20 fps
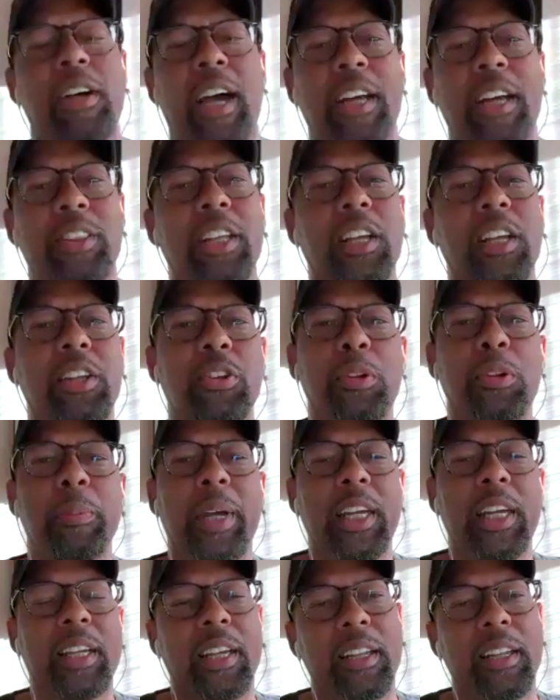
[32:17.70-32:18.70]
I think you'll
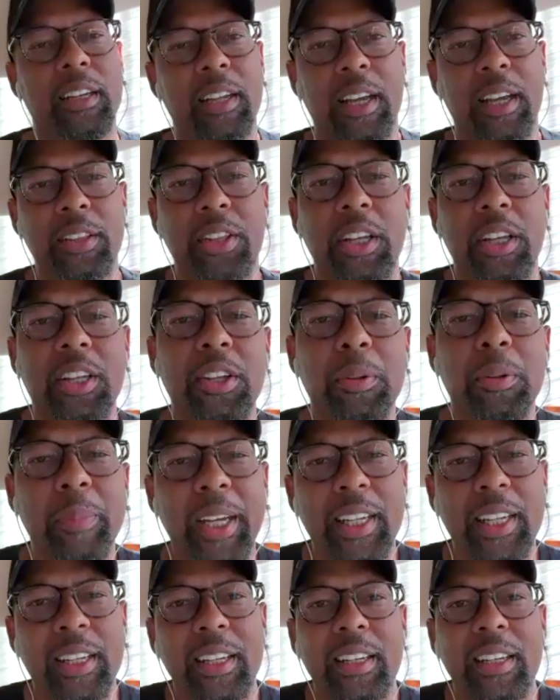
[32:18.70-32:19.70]
make it. I think you'll
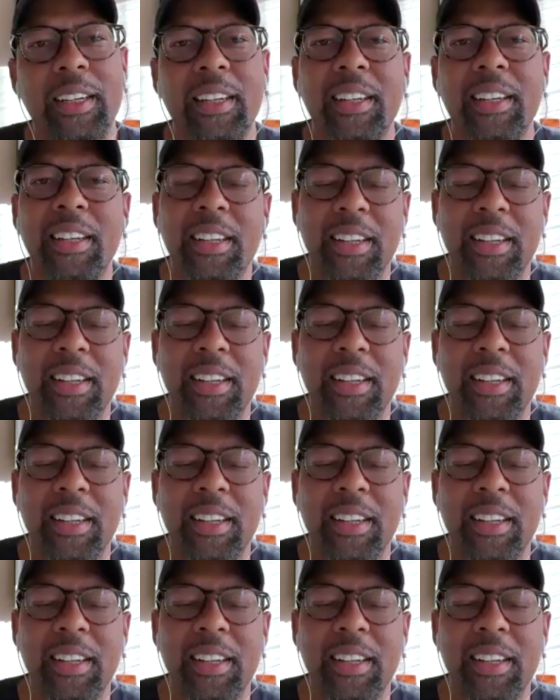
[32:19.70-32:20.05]
make it. Yeah.